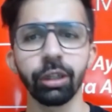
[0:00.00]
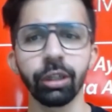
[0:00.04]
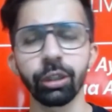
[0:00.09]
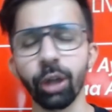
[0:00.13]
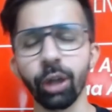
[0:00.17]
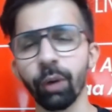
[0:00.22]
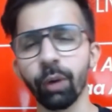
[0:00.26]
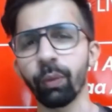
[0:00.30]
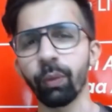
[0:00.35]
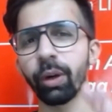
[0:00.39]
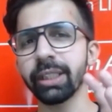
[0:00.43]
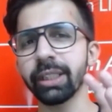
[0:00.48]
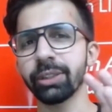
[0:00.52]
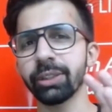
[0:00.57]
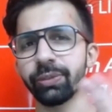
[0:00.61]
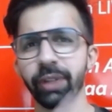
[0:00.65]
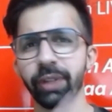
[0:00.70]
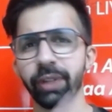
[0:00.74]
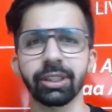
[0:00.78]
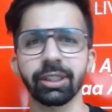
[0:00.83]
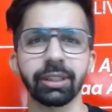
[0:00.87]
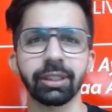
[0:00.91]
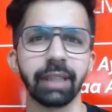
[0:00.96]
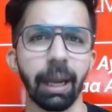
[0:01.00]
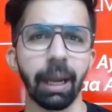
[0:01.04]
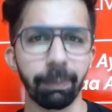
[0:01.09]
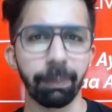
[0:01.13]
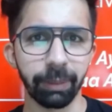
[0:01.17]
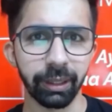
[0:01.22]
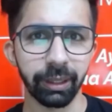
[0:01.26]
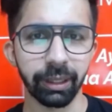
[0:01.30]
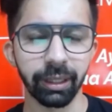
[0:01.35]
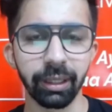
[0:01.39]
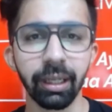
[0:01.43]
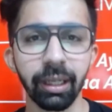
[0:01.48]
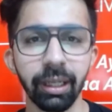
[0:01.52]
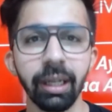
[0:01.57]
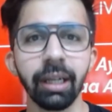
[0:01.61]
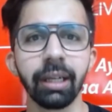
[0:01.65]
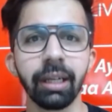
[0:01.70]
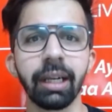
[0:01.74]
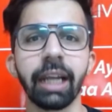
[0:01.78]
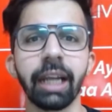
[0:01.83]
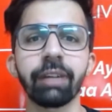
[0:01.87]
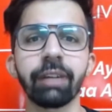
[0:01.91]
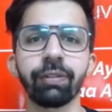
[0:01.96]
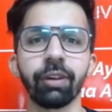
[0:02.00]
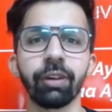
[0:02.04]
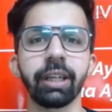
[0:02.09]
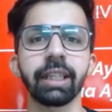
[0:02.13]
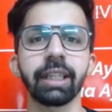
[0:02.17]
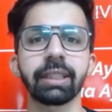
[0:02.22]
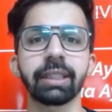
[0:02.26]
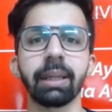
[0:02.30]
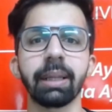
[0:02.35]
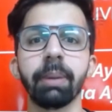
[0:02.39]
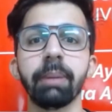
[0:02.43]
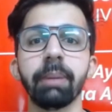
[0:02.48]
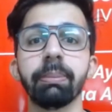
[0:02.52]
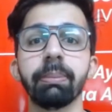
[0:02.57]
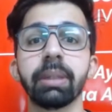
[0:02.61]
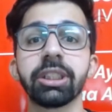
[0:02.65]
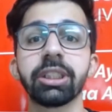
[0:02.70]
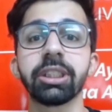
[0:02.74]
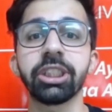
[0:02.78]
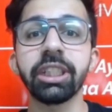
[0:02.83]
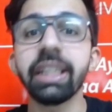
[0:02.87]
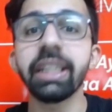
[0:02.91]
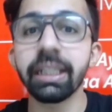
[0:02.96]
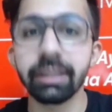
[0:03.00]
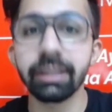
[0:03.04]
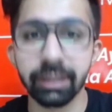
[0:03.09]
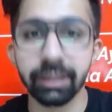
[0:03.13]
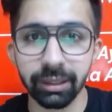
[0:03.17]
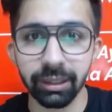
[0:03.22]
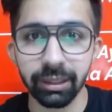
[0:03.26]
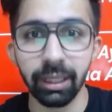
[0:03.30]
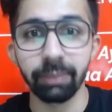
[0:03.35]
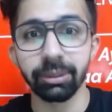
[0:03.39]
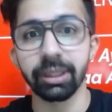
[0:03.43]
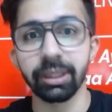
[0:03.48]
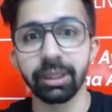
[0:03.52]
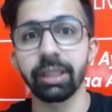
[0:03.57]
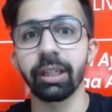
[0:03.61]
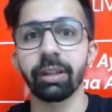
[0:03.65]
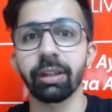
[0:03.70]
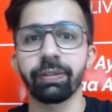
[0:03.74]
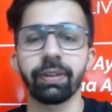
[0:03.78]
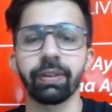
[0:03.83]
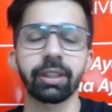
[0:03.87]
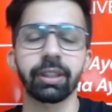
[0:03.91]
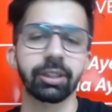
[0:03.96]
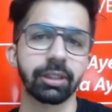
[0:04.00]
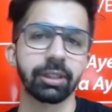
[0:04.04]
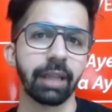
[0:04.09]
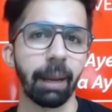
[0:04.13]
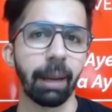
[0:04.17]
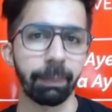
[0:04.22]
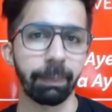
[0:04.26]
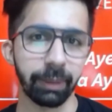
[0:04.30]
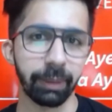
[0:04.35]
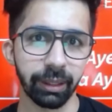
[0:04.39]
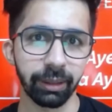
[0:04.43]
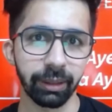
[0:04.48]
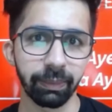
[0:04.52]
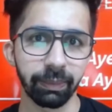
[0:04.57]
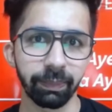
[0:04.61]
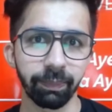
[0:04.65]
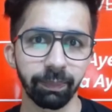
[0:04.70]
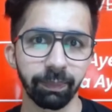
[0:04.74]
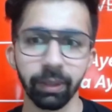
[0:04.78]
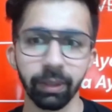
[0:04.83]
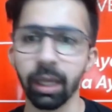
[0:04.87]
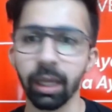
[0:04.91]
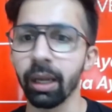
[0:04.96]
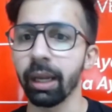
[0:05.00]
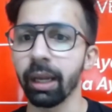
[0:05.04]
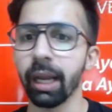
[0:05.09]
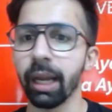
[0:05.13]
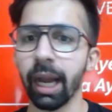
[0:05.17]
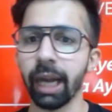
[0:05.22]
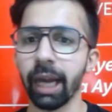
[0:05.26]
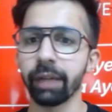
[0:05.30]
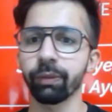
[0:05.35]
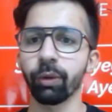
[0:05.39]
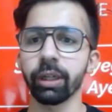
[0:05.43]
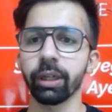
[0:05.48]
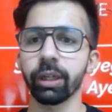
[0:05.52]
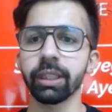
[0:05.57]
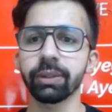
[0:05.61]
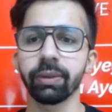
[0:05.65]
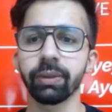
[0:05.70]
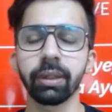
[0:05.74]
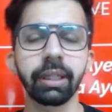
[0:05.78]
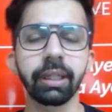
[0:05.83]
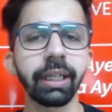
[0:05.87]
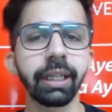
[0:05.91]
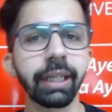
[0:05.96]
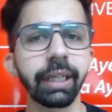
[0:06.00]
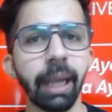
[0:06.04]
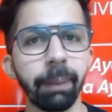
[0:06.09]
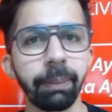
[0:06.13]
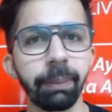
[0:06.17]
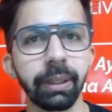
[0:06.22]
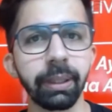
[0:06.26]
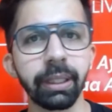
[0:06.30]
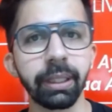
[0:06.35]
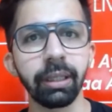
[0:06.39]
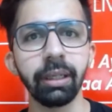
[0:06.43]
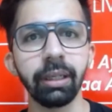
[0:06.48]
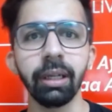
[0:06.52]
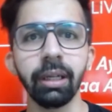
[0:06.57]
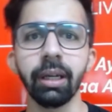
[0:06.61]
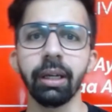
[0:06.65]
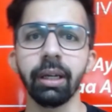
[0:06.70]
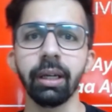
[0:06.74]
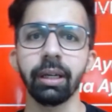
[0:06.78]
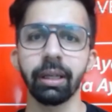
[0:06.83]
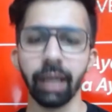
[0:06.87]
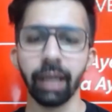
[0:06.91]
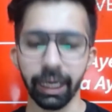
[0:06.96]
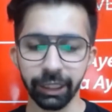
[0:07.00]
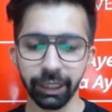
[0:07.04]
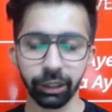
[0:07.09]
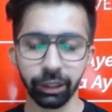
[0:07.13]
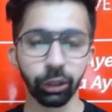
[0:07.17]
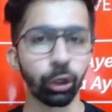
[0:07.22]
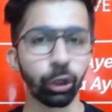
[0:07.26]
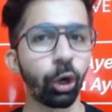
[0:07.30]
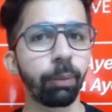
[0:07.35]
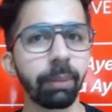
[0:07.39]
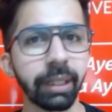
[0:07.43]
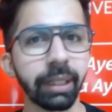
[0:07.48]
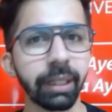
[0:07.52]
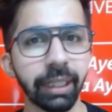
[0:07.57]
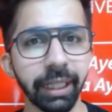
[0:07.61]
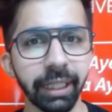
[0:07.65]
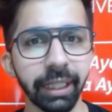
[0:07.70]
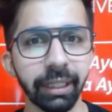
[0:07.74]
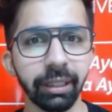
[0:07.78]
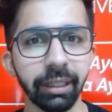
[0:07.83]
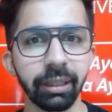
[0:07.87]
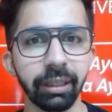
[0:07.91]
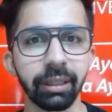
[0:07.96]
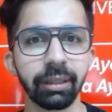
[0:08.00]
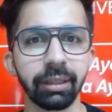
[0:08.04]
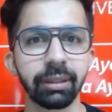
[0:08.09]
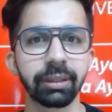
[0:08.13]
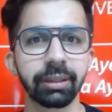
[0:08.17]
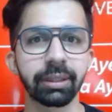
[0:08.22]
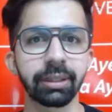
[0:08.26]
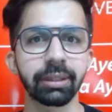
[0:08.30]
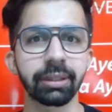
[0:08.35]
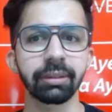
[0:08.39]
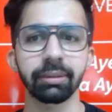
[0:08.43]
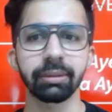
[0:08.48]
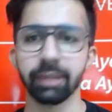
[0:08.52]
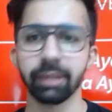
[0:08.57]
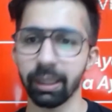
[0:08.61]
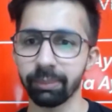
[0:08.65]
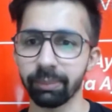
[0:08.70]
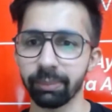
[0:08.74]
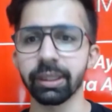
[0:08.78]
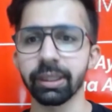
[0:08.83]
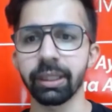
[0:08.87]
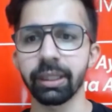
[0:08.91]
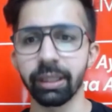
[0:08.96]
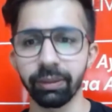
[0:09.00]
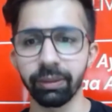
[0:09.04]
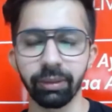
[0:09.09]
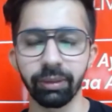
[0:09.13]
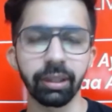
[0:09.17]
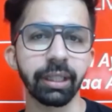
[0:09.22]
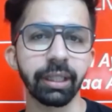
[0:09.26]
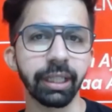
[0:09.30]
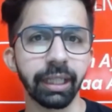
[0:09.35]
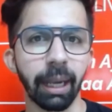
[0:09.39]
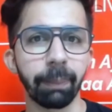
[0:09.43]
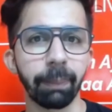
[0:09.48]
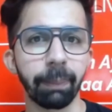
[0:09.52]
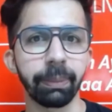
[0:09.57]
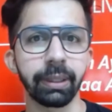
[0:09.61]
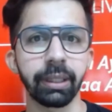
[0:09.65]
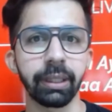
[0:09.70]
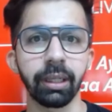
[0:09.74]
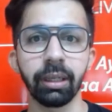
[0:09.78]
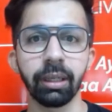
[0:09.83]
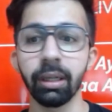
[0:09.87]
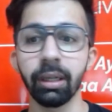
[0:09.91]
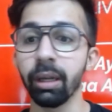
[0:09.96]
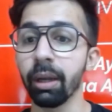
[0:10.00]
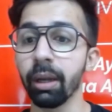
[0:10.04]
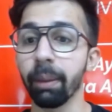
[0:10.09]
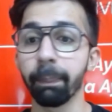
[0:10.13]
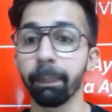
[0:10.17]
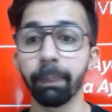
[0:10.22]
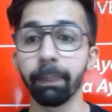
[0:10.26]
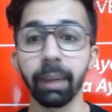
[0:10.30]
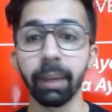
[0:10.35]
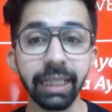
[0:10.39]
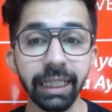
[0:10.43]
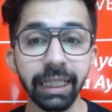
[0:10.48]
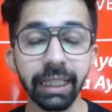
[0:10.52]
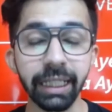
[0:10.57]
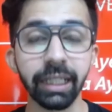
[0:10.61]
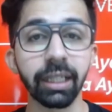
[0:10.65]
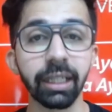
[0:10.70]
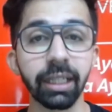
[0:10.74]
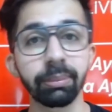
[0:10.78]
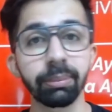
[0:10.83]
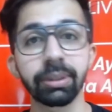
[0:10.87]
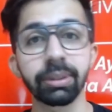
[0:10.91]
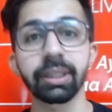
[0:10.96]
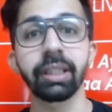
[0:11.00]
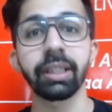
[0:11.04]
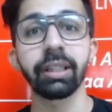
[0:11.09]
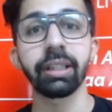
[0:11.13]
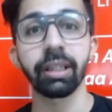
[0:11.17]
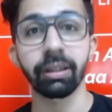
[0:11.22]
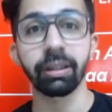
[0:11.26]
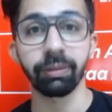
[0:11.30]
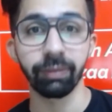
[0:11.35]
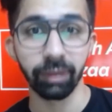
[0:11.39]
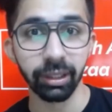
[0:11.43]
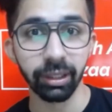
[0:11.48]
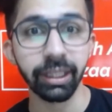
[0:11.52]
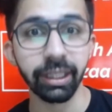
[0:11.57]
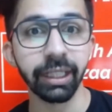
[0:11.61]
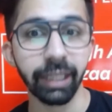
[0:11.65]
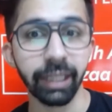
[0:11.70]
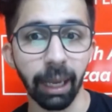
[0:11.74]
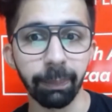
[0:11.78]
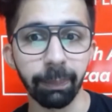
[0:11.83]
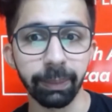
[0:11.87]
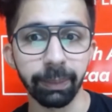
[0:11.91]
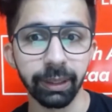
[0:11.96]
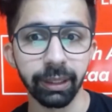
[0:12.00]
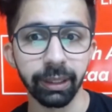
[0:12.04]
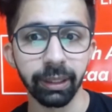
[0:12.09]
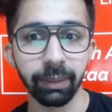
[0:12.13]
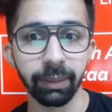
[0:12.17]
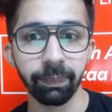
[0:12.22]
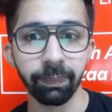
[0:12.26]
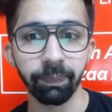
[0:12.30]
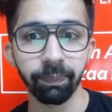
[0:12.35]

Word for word: Now, what is fixed capital? Like, for example, machines comes under fixed capital. And what is working capital? Like raw materials comes under working capital. Money comes under working capital.